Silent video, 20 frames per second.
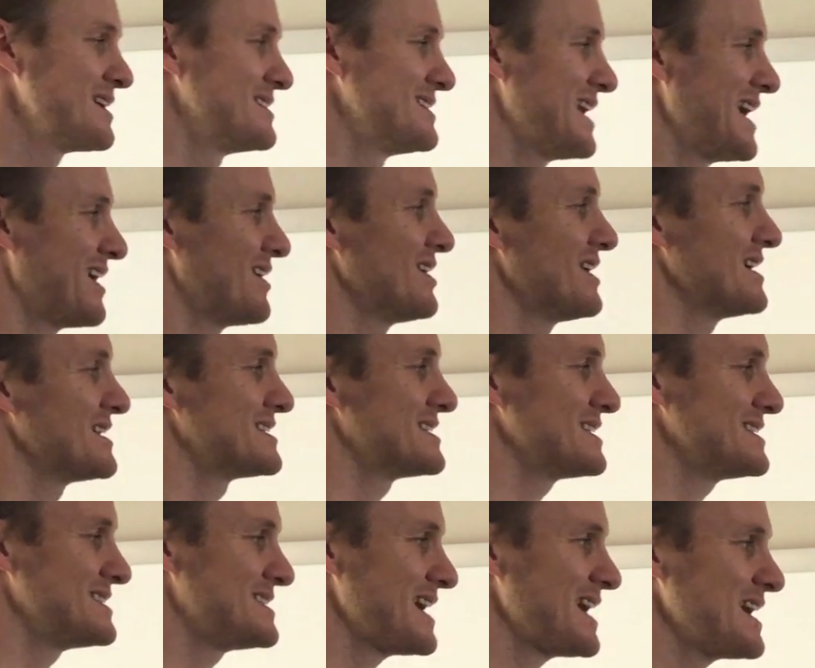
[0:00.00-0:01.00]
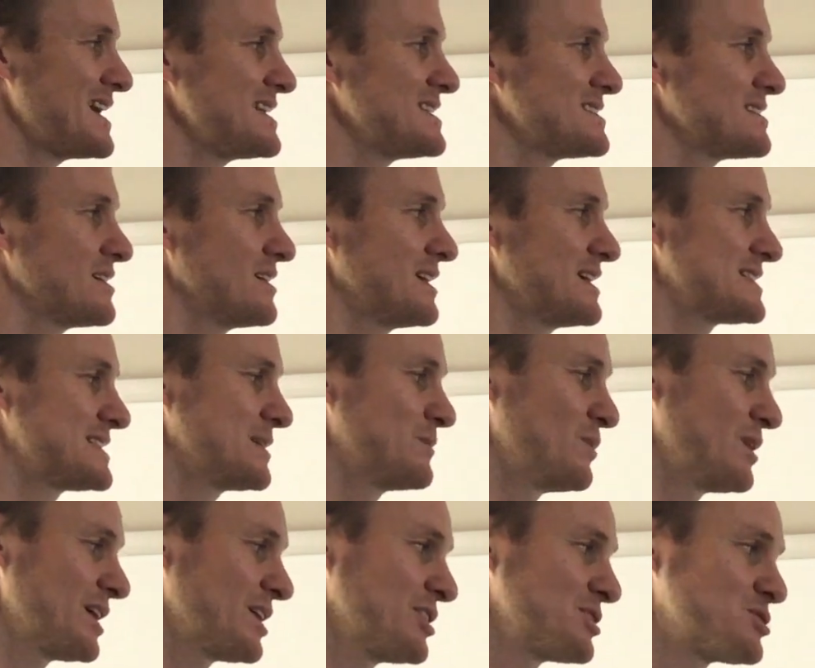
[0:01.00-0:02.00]
Now, today's lesson,
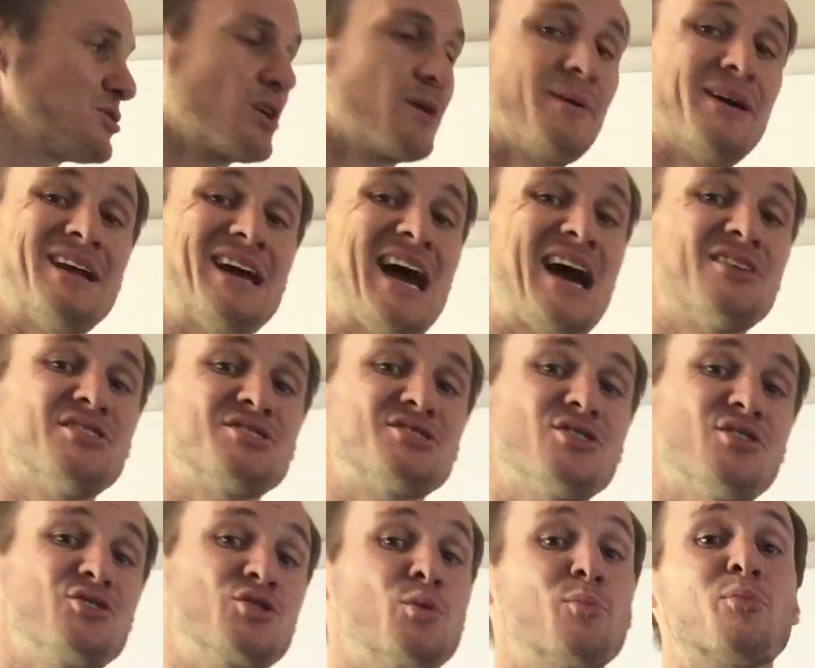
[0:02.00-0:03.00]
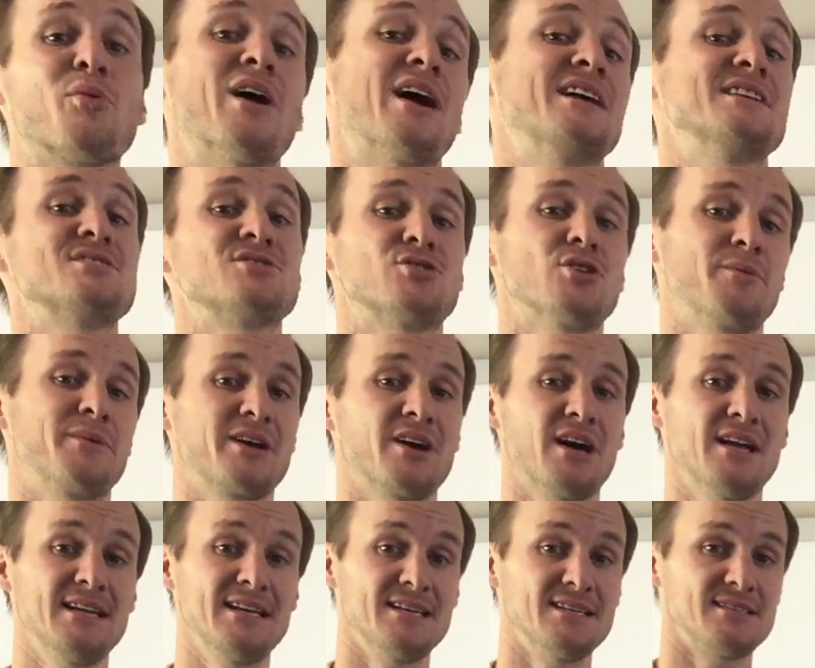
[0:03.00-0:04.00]
we're going to talk about how to turn your brainstorming
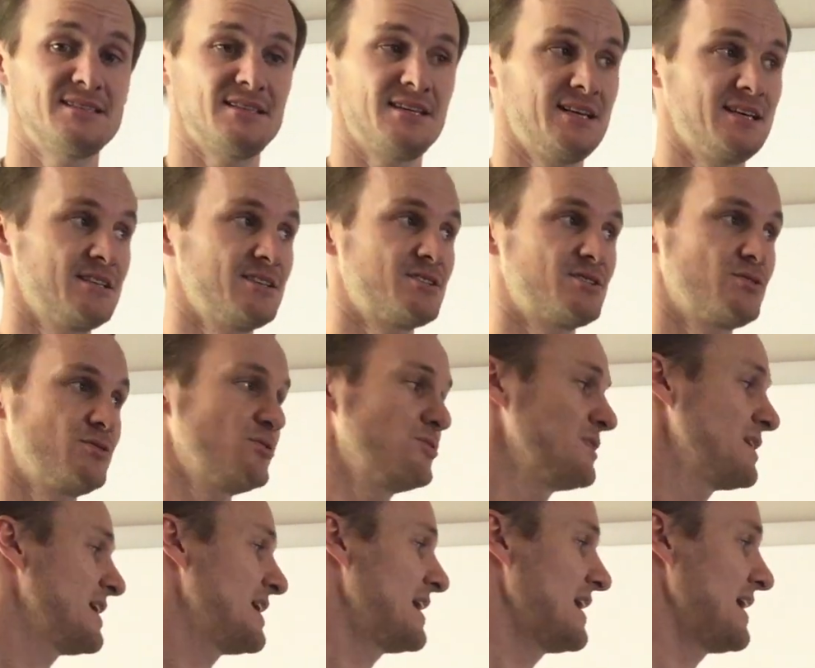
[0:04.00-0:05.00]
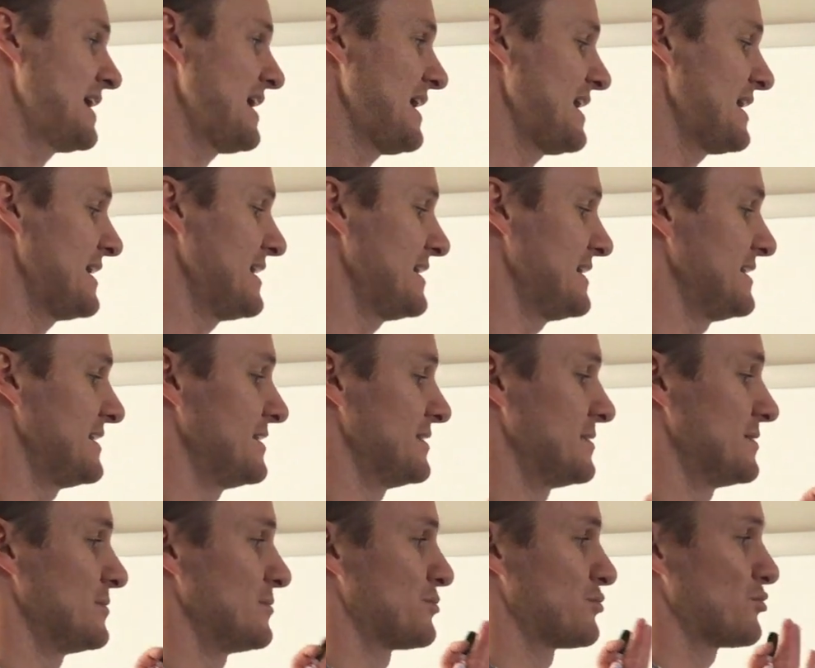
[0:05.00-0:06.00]
ideas into a
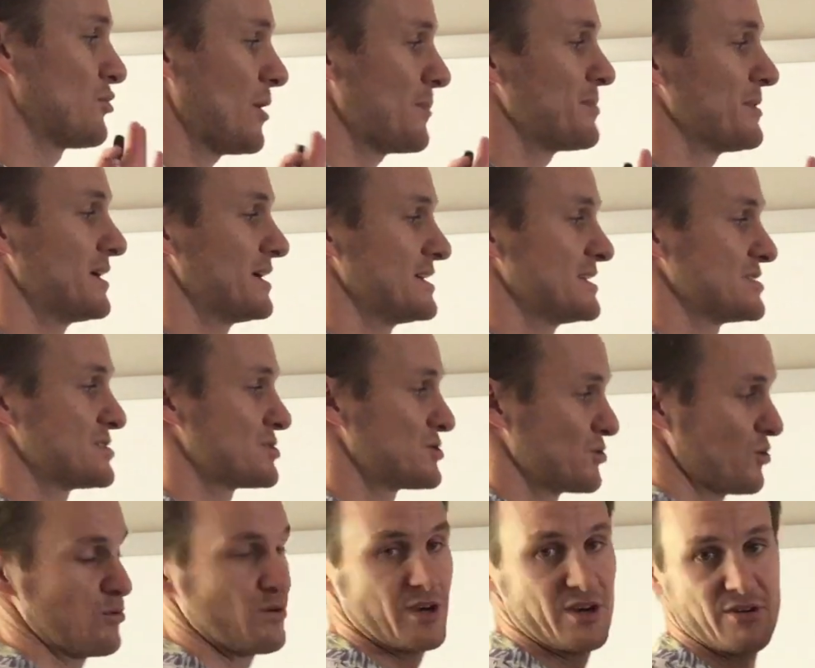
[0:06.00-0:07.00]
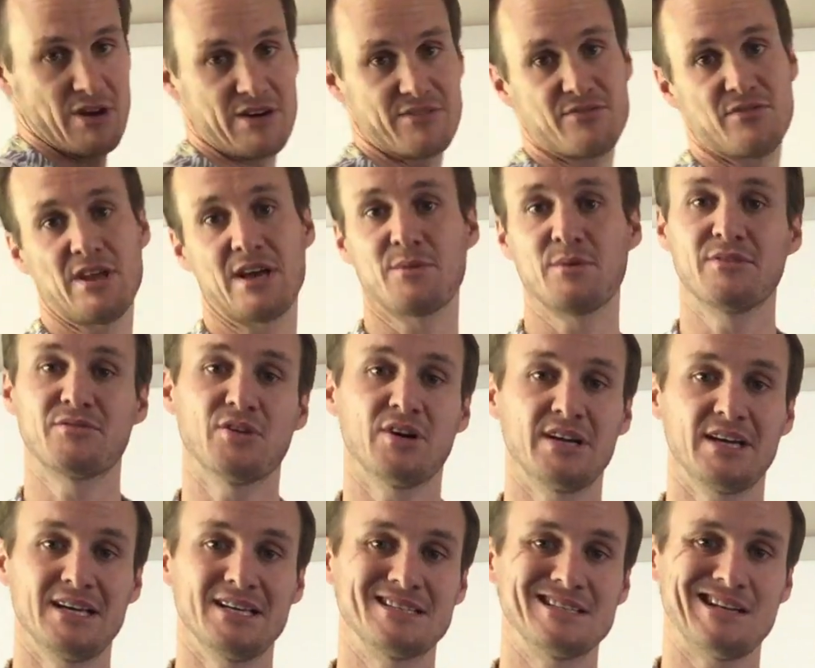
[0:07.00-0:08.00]
proper story graph like we've got
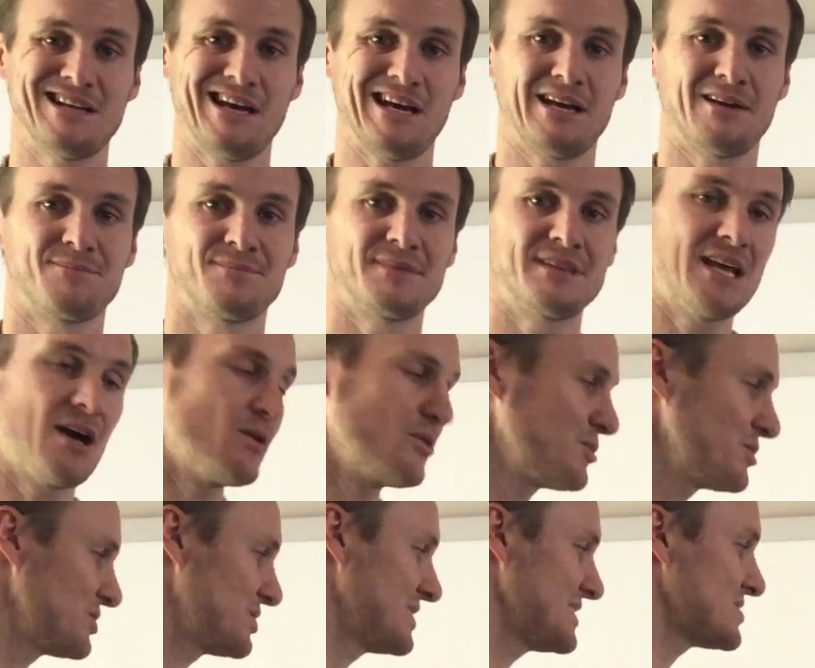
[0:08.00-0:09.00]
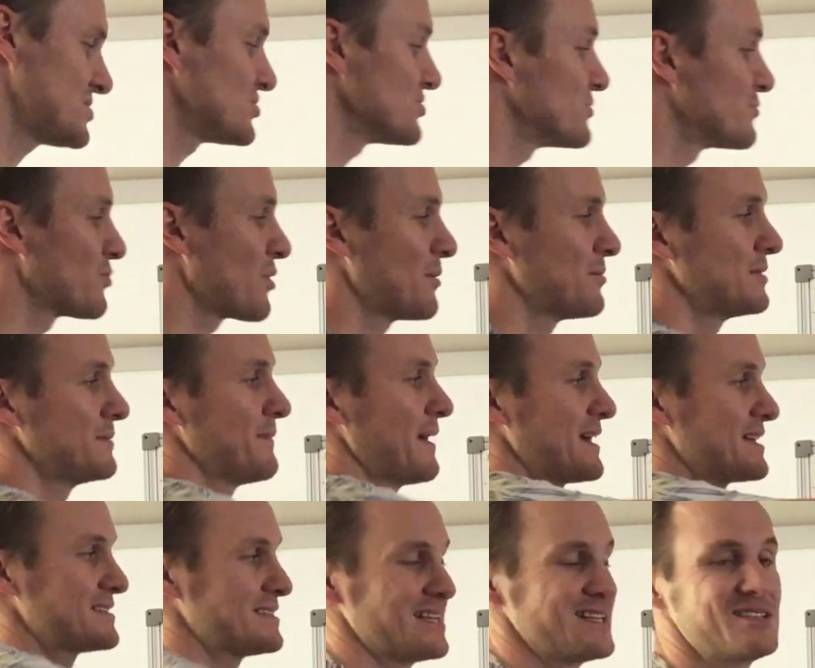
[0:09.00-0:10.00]
here today. Now, this should probably
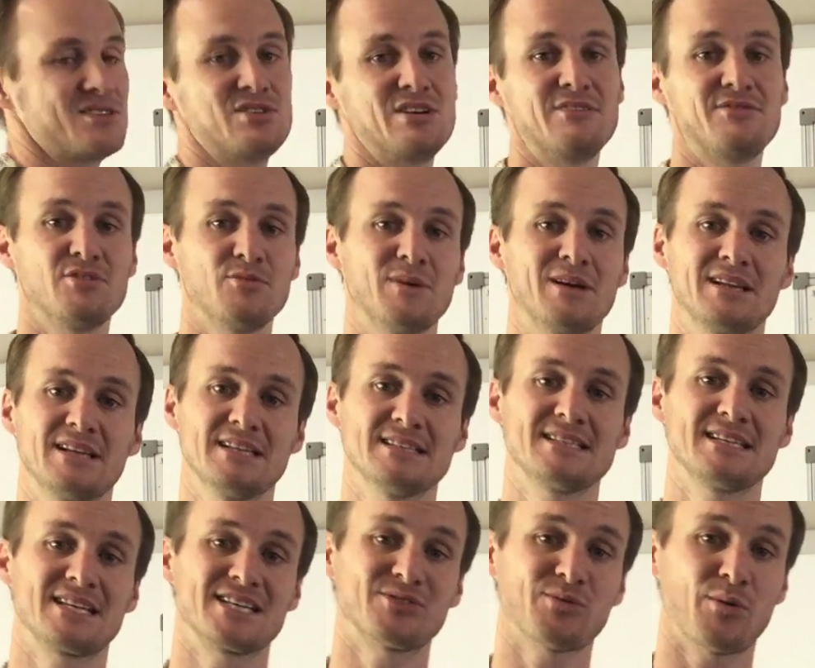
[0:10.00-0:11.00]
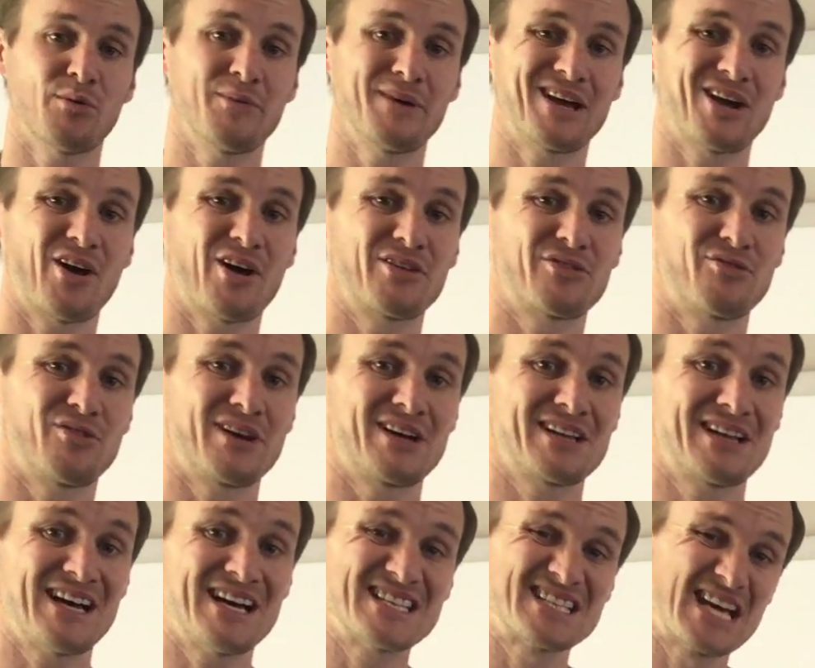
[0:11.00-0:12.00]
make sense to you if you've been listening to what we've been going through in
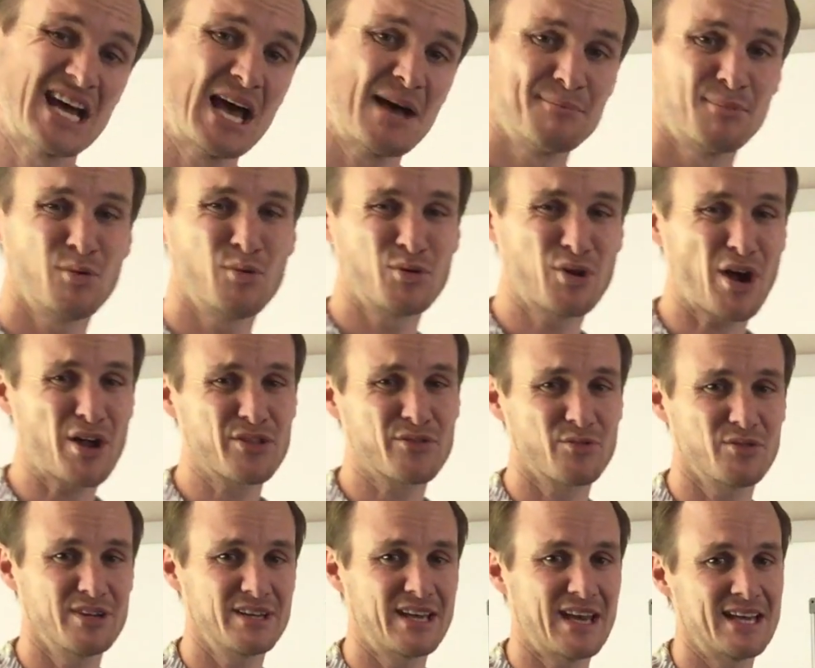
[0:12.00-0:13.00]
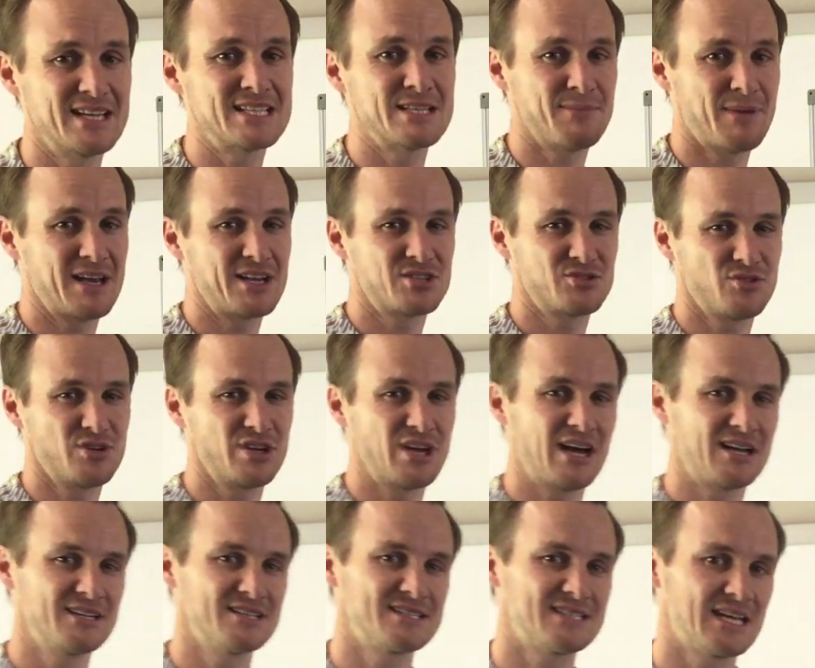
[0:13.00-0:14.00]
class, but we'll go through it again to make sure you
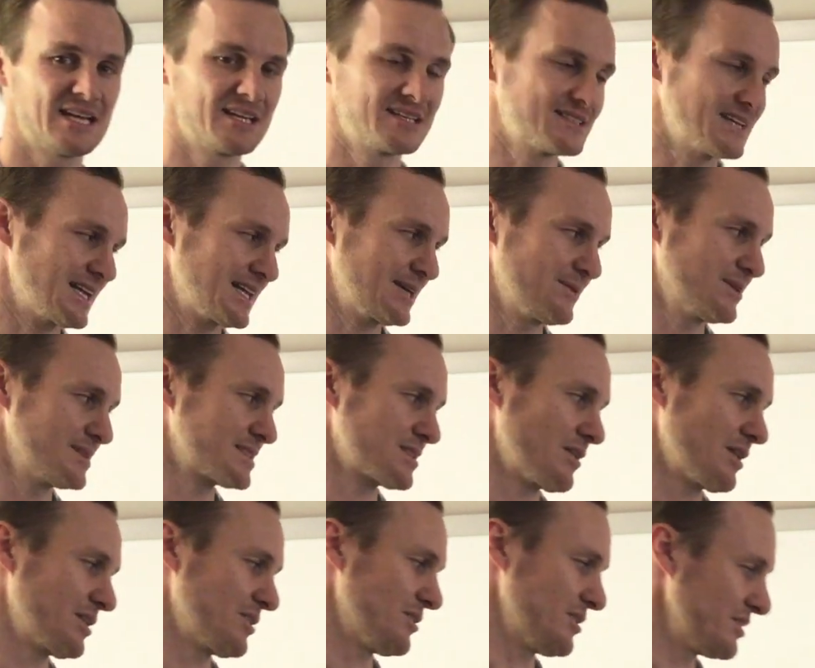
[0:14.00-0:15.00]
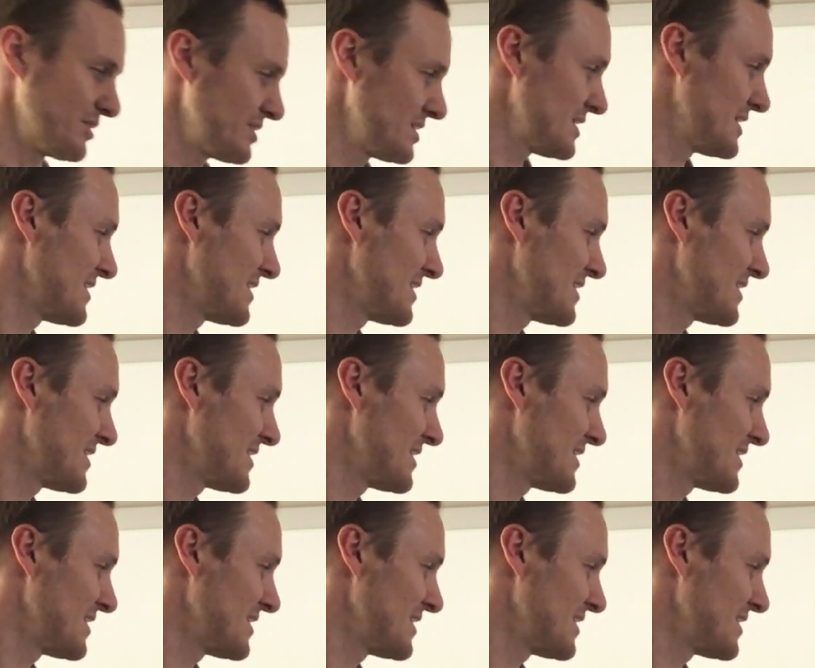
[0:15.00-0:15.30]
understand exactly what's going on.